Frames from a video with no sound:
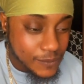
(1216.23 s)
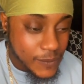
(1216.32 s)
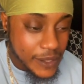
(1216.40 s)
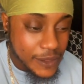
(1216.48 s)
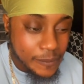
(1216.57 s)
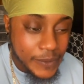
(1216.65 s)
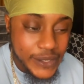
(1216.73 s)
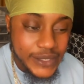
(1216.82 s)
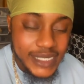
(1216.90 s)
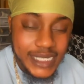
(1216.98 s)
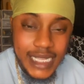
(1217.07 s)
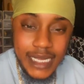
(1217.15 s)
well, the
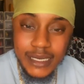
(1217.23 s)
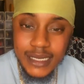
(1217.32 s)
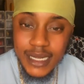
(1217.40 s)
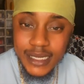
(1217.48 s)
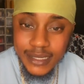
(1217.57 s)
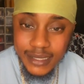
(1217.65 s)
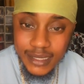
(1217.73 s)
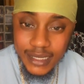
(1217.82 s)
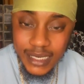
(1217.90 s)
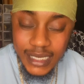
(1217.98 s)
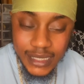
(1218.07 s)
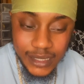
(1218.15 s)
person that does
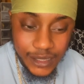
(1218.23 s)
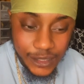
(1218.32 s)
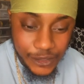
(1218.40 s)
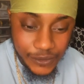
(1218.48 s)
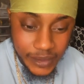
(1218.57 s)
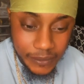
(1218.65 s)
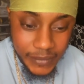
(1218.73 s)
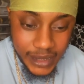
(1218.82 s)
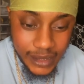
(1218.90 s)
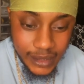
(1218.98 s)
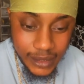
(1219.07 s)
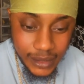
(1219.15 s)
the laser
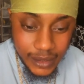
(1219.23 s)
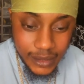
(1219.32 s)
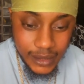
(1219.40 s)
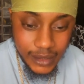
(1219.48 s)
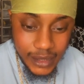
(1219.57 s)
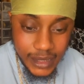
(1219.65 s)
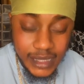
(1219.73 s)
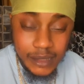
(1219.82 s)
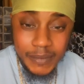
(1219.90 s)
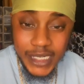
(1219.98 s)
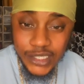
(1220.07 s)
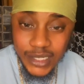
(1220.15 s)
treatment, the
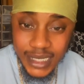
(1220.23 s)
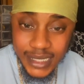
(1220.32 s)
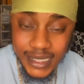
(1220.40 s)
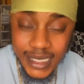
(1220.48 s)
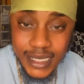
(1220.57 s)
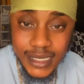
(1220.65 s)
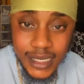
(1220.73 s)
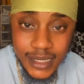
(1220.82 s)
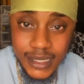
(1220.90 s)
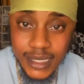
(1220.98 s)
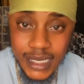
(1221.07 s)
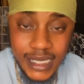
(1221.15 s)
specialist that
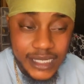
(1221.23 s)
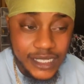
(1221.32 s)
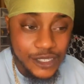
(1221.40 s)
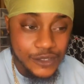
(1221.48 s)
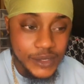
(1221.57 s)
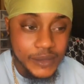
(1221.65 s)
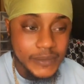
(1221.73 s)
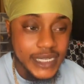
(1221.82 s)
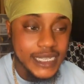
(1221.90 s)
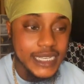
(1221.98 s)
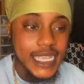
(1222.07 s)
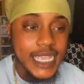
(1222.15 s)
does the laser
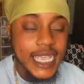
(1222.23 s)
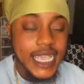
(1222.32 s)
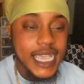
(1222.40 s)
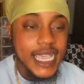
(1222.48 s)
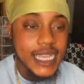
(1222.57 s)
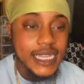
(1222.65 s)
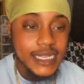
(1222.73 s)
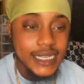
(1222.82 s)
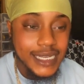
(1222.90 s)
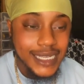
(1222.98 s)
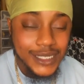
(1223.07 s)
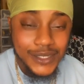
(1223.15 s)
treatment
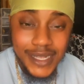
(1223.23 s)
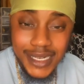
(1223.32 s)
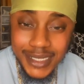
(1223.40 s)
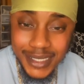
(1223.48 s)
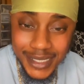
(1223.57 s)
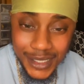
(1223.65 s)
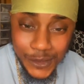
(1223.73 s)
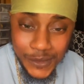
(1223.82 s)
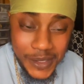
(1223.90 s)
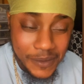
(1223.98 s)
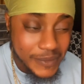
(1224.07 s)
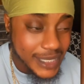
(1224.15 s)
and the electrolysis
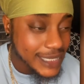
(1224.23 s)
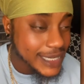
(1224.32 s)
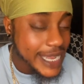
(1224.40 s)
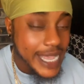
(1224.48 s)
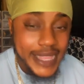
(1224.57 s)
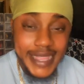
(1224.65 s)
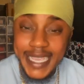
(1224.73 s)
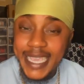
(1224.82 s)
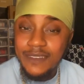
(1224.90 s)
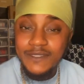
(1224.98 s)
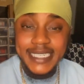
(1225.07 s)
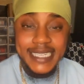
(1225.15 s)
treatment,
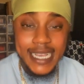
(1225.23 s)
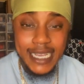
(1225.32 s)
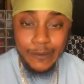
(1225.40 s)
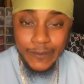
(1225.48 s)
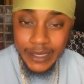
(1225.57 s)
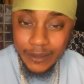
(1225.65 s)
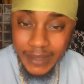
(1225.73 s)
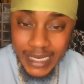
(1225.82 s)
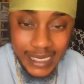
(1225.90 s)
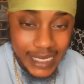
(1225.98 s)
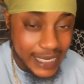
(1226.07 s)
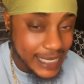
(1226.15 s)
they have a time with
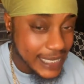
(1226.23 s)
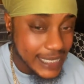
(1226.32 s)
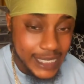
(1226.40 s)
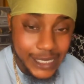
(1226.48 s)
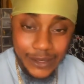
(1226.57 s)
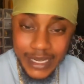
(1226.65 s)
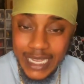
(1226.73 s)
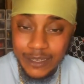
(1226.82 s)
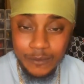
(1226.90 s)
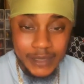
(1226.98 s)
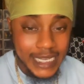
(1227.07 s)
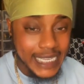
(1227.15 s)
me. Like, I literally
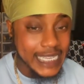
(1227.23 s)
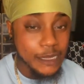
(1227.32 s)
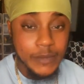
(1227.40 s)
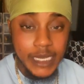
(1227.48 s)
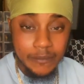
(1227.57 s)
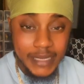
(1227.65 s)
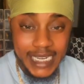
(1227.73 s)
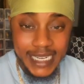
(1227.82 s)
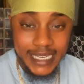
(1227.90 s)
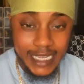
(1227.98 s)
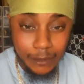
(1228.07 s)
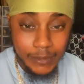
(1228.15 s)
had to be like, give me a
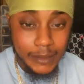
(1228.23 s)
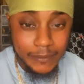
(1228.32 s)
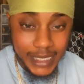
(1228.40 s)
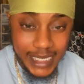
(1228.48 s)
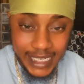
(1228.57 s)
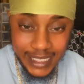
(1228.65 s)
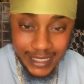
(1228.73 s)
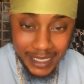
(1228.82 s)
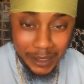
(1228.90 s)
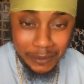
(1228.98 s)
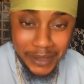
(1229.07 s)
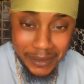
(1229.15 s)
minute, give me a minute,
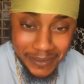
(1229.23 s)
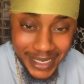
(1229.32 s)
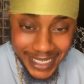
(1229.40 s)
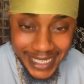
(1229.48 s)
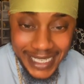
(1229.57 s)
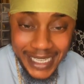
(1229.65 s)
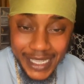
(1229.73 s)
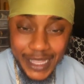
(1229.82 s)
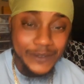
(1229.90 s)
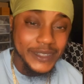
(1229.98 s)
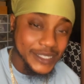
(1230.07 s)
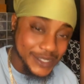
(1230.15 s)
give me a minute.
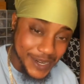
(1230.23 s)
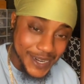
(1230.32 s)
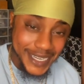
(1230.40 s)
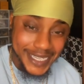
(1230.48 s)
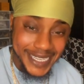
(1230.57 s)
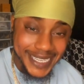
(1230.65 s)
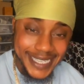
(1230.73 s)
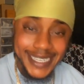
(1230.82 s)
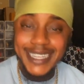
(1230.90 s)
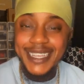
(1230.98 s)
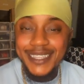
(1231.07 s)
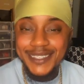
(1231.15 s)
Then we start
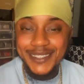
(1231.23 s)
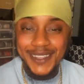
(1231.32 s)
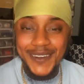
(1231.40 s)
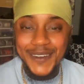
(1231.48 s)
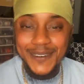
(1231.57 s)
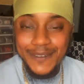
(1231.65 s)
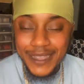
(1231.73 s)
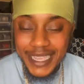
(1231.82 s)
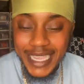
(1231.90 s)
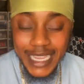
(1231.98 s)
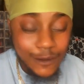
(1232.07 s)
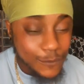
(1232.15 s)
again. So
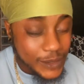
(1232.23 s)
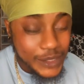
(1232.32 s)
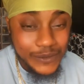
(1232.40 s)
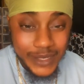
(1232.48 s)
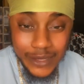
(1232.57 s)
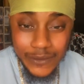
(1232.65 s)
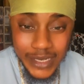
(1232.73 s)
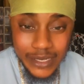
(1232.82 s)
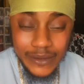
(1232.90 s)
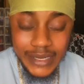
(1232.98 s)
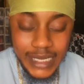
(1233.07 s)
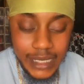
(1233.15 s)
it was really,
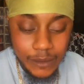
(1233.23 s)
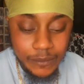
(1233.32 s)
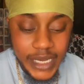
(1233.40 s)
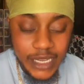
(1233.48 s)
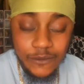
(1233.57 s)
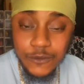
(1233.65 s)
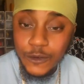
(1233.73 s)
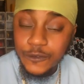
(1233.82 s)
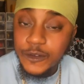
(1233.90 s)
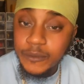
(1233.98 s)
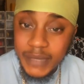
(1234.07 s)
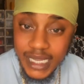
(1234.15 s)
really, really
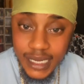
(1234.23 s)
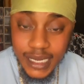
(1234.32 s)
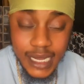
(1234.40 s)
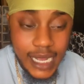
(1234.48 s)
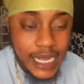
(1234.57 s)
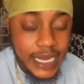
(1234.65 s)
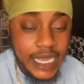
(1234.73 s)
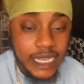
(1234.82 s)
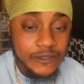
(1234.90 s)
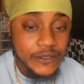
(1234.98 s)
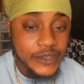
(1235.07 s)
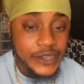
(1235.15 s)
painful for me. I
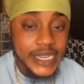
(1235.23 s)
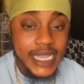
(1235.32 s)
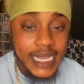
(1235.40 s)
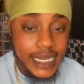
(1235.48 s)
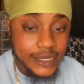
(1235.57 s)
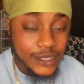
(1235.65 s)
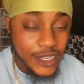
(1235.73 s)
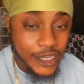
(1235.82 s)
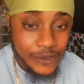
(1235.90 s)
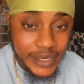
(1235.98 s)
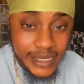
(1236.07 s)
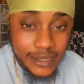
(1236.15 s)
have a very high
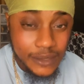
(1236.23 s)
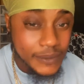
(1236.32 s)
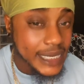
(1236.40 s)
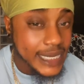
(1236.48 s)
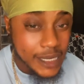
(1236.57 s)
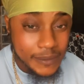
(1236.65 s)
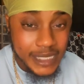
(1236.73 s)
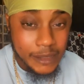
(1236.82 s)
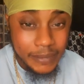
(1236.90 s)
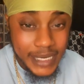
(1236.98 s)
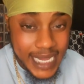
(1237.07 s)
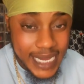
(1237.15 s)
tolerance when it
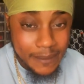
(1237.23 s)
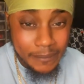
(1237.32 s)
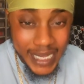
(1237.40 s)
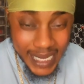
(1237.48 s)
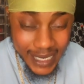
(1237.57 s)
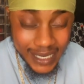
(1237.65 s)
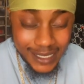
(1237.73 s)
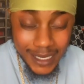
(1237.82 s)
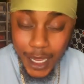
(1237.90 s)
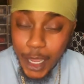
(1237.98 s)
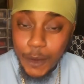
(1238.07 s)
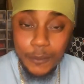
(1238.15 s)
comes to
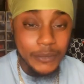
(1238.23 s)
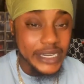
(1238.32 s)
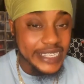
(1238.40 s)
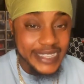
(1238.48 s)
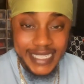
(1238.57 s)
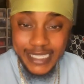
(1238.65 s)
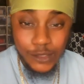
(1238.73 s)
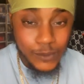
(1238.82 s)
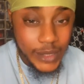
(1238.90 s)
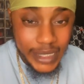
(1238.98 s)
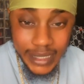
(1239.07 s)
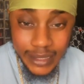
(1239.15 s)
pain, but
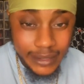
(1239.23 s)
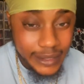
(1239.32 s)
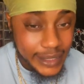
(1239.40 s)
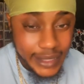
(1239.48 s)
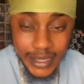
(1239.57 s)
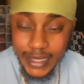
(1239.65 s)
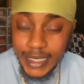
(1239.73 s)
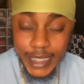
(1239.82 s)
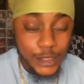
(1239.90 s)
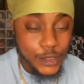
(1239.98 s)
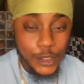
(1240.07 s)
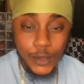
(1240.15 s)
this one
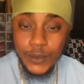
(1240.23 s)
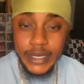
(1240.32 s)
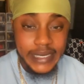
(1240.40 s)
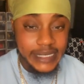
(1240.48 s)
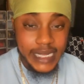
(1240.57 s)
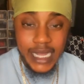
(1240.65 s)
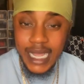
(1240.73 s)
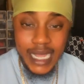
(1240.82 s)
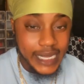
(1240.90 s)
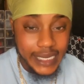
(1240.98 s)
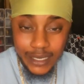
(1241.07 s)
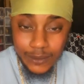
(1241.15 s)
is nowhere to
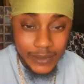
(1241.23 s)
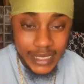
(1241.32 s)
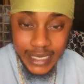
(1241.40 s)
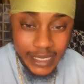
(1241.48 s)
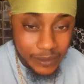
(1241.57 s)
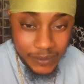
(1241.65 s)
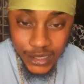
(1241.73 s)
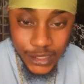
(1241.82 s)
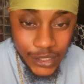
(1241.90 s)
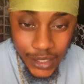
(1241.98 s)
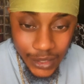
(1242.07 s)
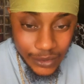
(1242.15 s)
high when it comes
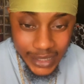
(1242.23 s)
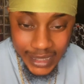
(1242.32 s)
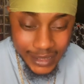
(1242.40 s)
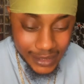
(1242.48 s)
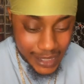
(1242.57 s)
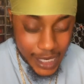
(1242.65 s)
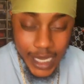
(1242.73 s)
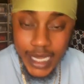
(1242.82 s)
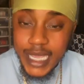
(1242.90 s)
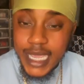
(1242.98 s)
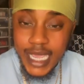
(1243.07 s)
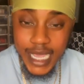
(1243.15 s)
to tolerance.
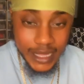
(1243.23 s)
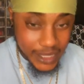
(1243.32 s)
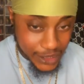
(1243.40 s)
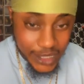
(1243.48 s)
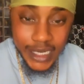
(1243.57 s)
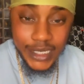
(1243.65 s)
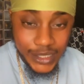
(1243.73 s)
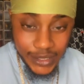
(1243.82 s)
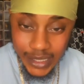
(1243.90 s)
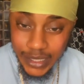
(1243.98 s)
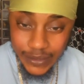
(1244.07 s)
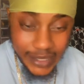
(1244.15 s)
The
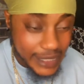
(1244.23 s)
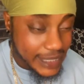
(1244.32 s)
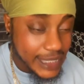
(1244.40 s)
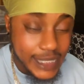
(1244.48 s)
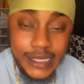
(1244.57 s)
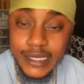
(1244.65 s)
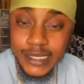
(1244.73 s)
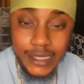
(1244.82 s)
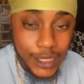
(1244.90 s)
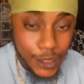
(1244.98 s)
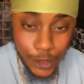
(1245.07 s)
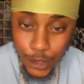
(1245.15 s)
genital area
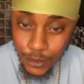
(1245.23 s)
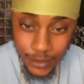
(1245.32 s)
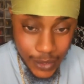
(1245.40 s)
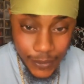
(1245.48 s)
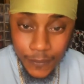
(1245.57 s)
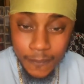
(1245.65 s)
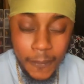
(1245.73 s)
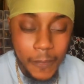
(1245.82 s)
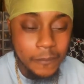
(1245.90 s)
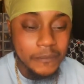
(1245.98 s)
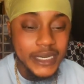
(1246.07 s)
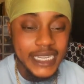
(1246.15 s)
is a no-no.
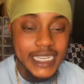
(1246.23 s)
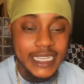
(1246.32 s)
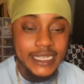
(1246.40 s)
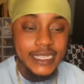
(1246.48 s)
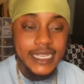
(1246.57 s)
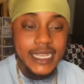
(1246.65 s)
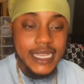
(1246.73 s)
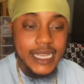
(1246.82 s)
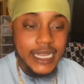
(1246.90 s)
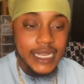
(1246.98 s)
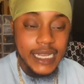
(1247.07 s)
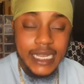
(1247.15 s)
But
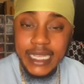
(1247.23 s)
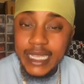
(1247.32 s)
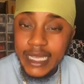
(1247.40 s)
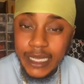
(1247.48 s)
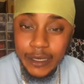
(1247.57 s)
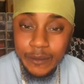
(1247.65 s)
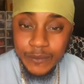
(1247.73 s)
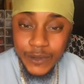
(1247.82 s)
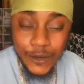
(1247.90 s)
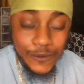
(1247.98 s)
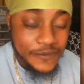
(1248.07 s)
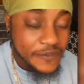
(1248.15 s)
I
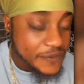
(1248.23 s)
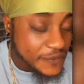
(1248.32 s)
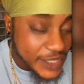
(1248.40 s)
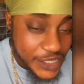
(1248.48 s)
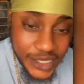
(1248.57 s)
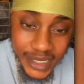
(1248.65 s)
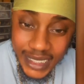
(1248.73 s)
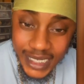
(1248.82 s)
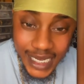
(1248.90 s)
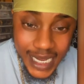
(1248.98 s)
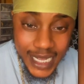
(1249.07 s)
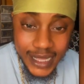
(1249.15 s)
am
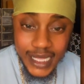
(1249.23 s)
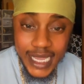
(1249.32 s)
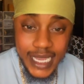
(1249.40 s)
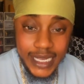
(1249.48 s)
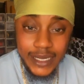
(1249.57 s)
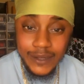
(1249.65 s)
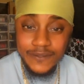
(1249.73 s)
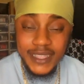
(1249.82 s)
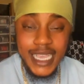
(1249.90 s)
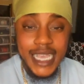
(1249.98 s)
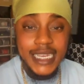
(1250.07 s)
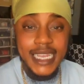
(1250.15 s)
officially at the end
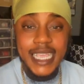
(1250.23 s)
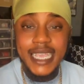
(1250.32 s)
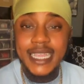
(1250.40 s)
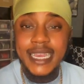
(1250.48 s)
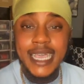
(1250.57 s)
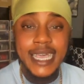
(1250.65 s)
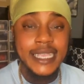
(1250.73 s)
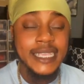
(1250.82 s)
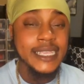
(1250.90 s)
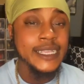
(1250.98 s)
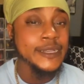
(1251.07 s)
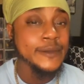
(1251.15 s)
of that, and
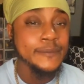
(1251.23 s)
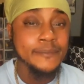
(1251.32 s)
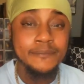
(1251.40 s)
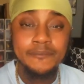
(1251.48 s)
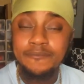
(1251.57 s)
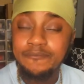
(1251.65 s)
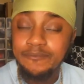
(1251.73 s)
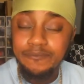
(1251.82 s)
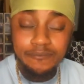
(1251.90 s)
I am